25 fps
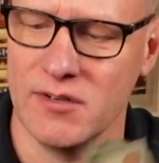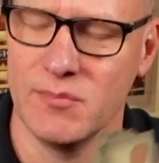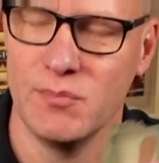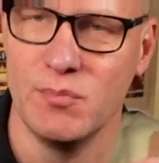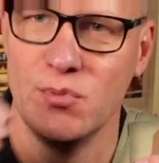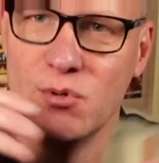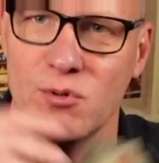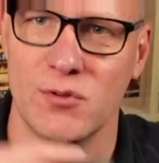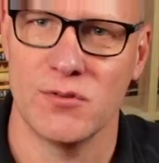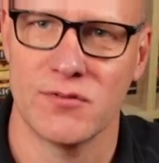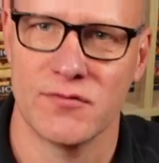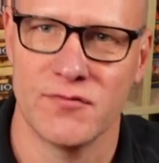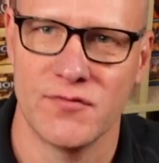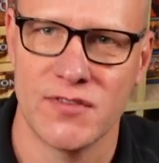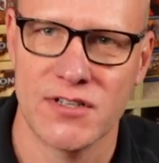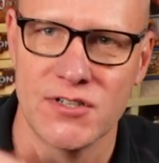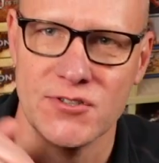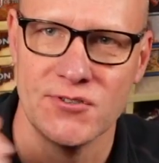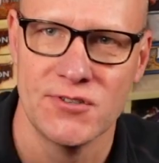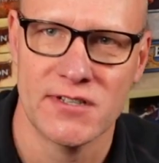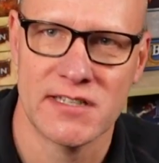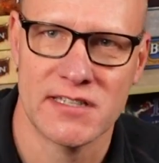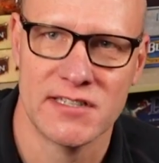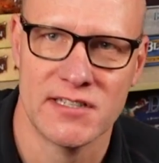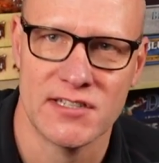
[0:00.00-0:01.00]
important
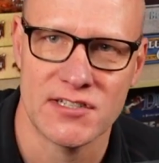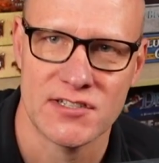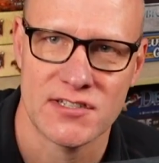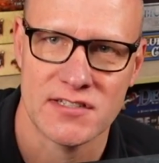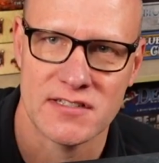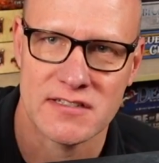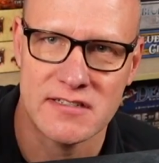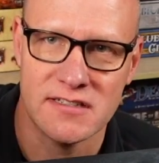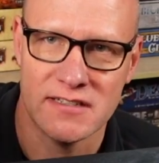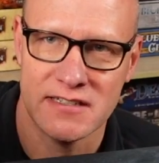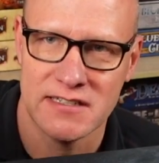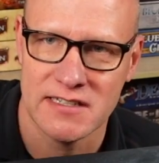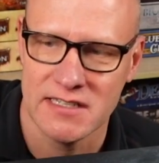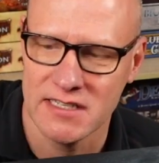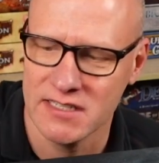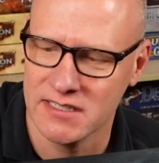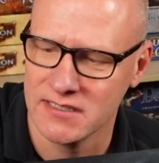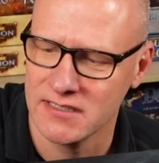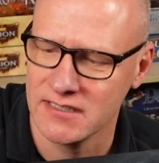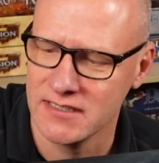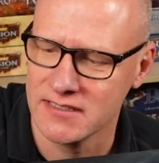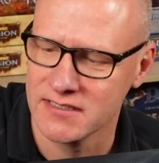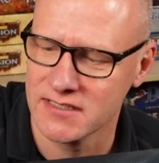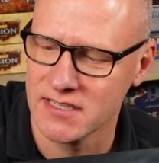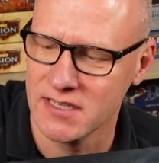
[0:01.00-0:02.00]
victory conditions.
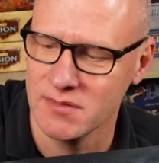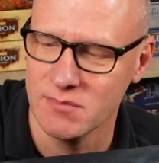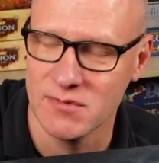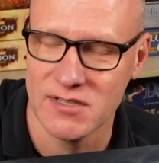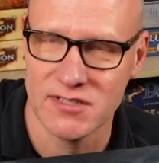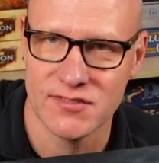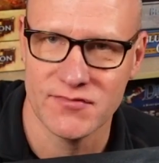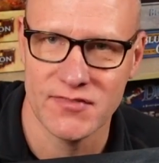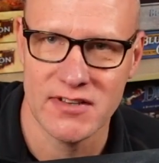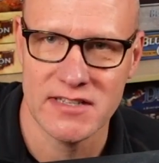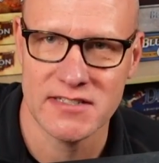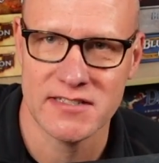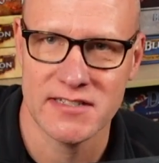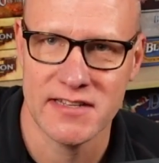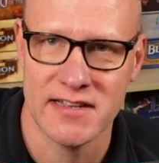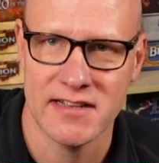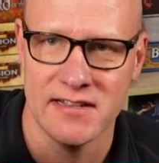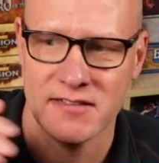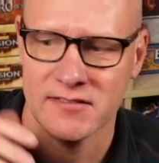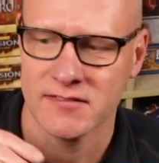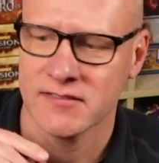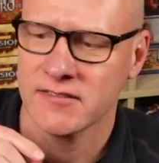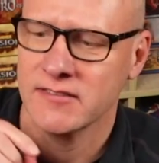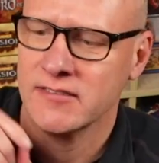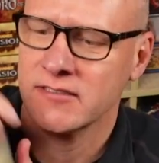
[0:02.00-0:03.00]
Let's keep those face
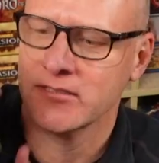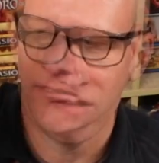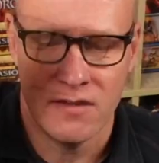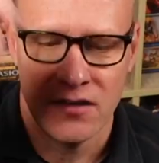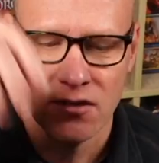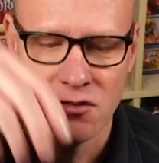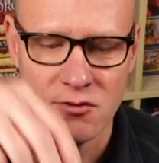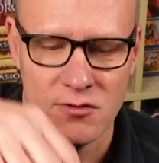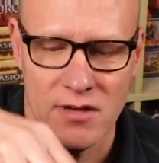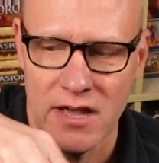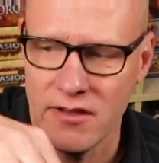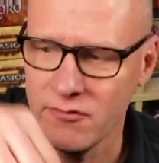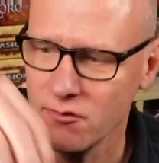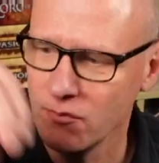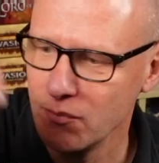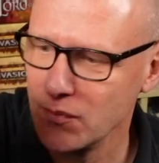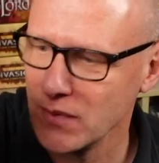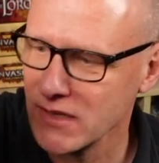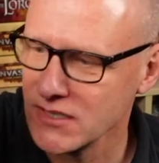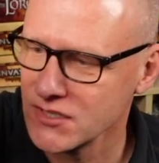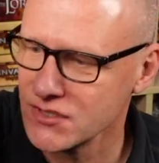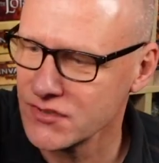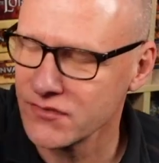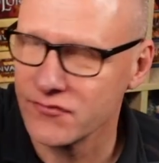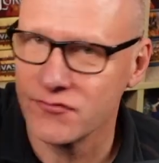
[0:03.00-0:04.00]
down. You have a
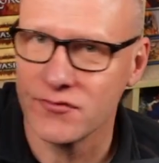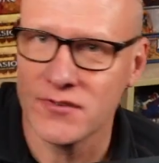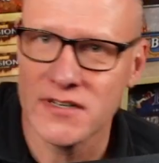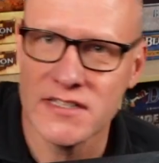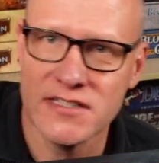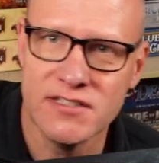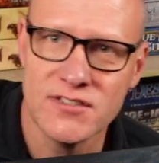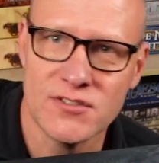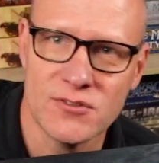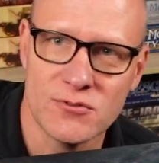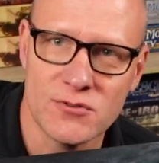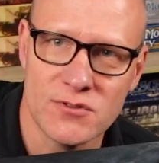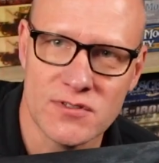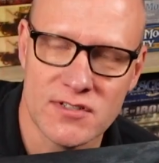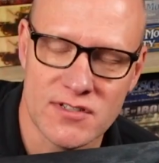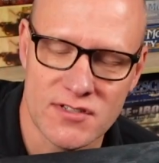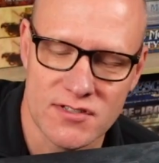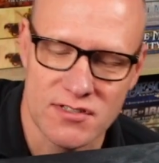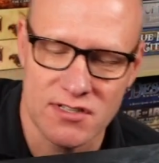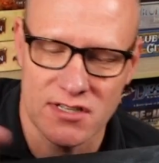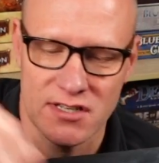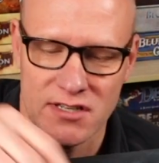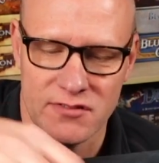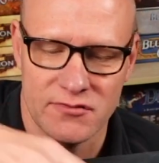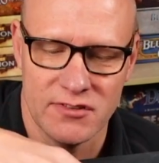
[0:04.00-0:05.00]
bunch of
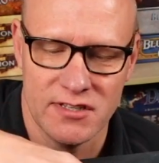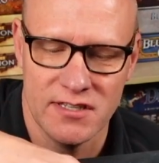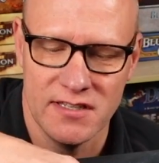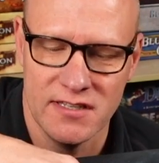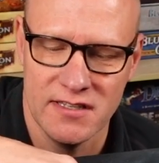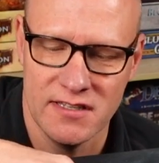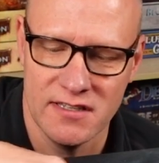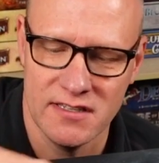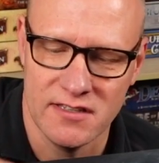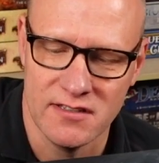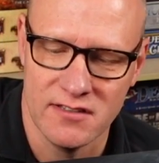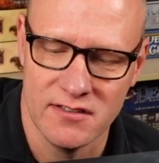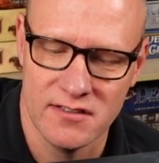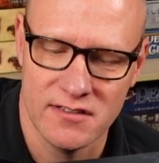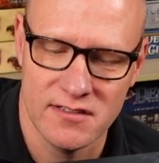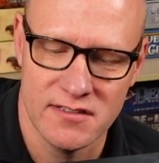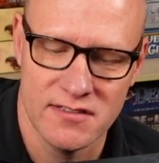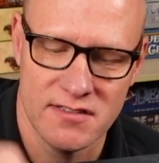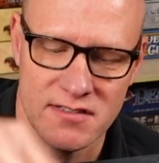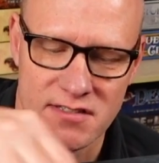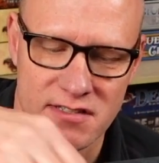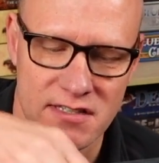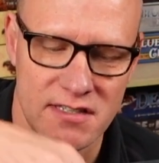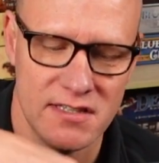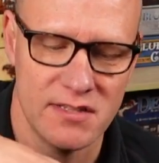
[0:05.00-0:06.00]
resources over here. You can
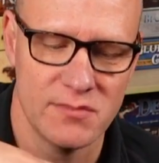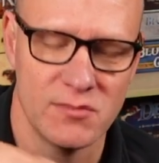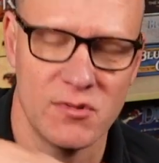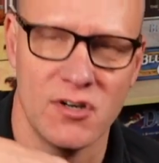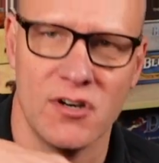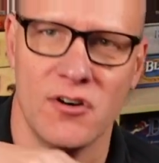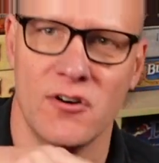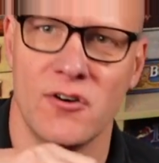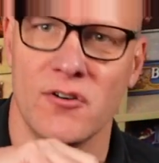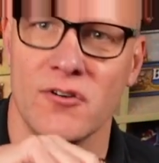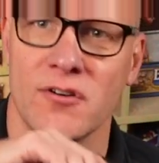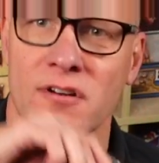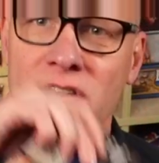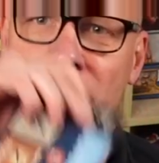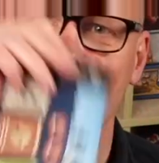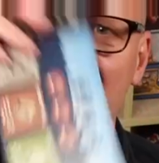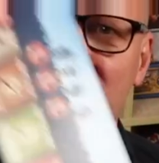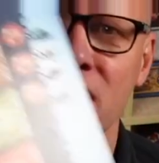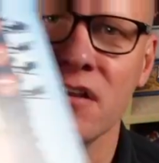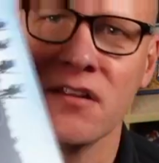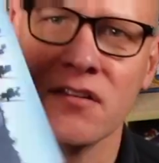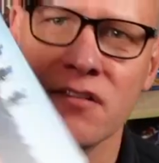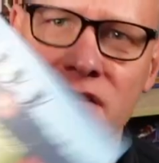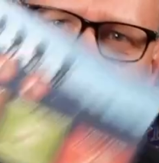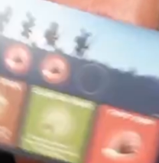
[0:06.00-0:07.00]
see them on
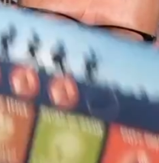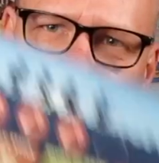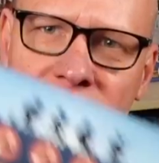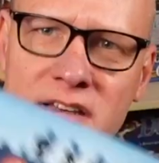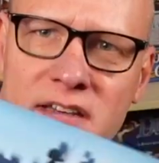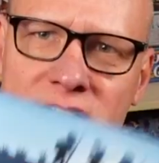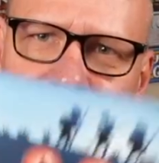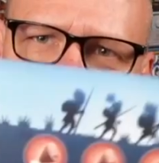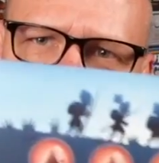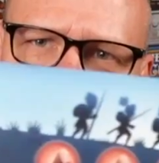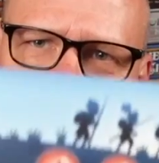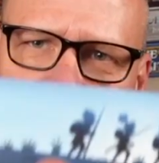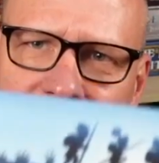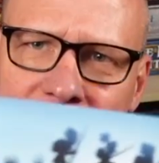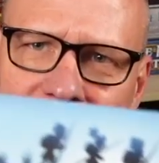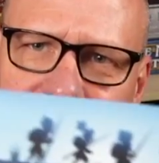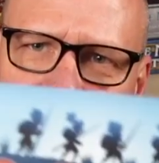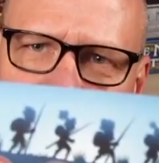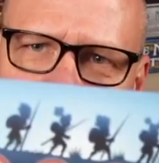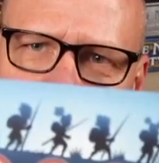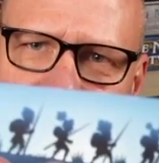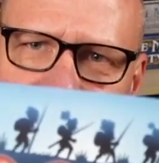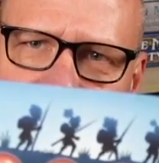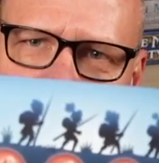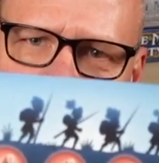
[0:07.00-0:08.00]
the card
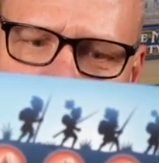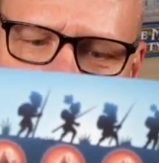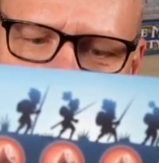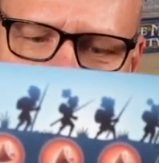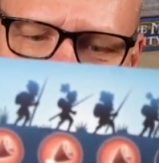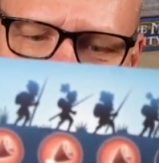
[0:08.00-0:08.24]
here.